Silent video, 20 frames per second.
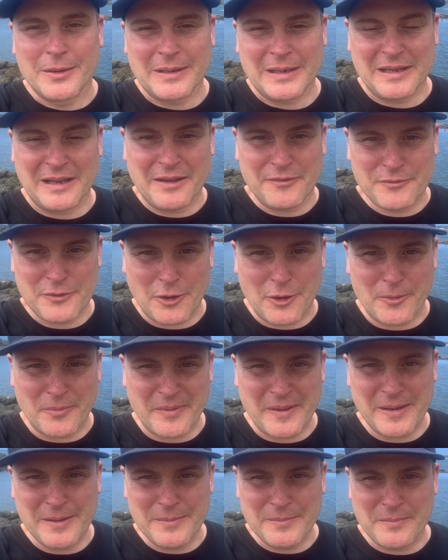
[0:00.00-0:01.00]
Love to hop
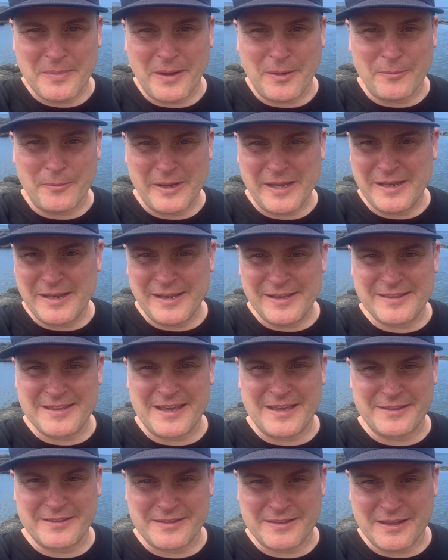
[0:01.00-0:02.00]
in, but we need
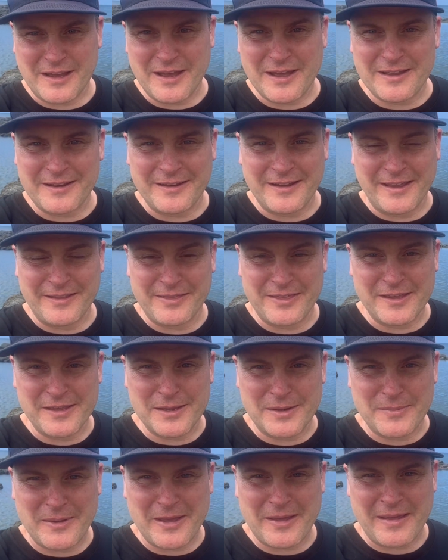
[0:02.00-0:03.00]
to start
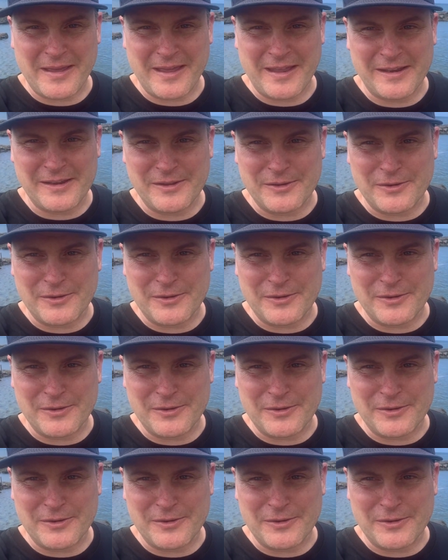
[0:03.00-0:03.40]
thinking about heading